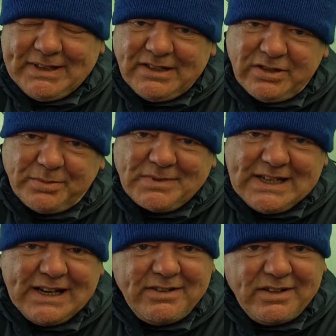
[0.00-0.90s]
I ended up
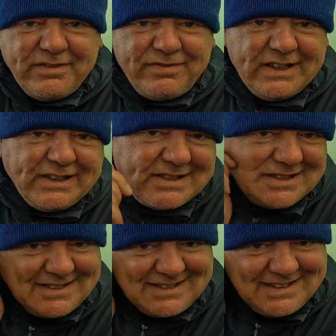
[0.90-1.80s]
tearing the
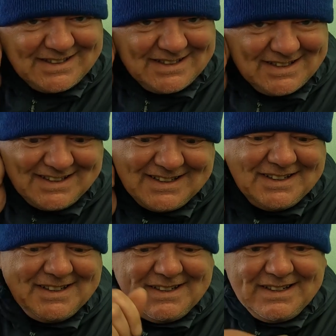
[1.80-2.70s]
fleece,
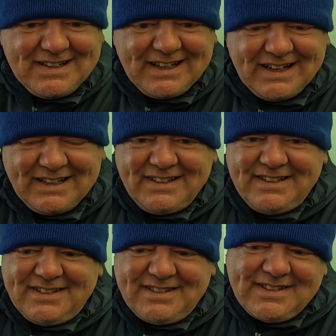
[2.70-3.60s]

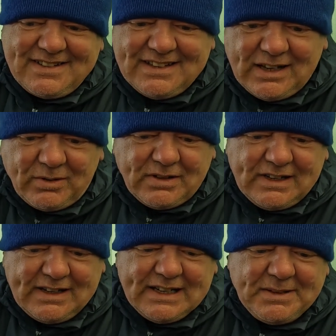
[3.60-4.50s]
and
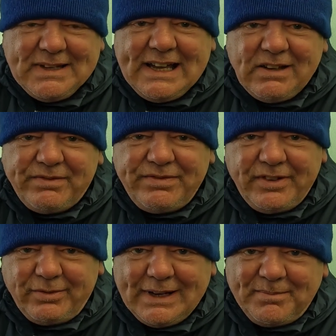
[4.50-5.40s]
I had my eye up for
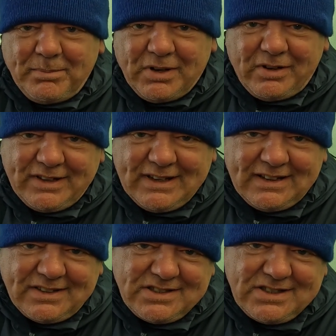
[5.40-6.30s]
the Rab
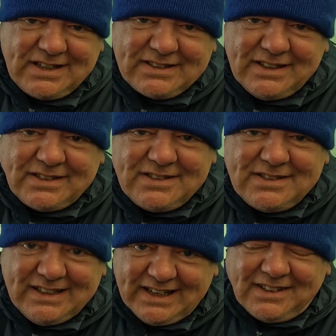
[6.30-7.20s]
Borealis
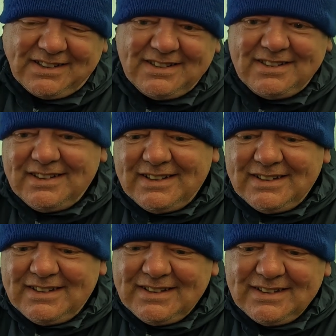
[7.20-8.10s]
jacket in ink,
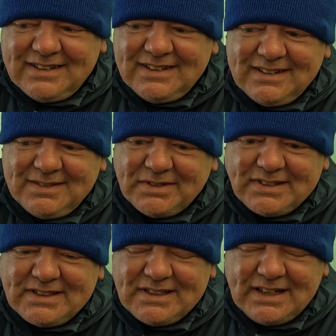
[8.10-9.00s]
but
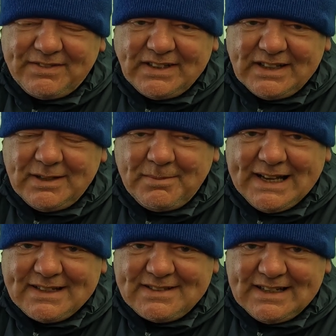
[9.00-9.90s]
they didn't have any in
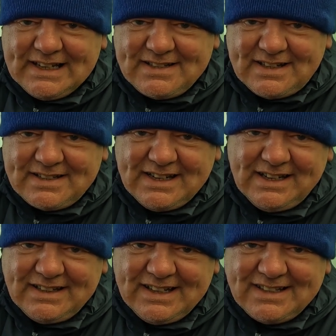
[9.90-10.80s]
my size, and I'd
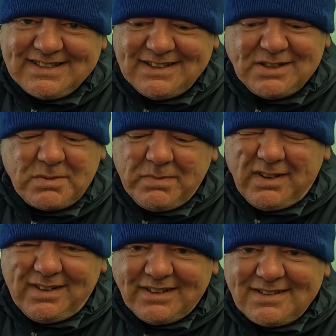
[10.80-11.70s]
seen this and I just
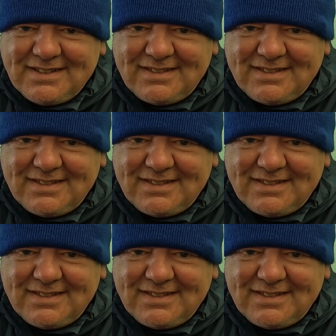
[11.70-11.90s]
bought this.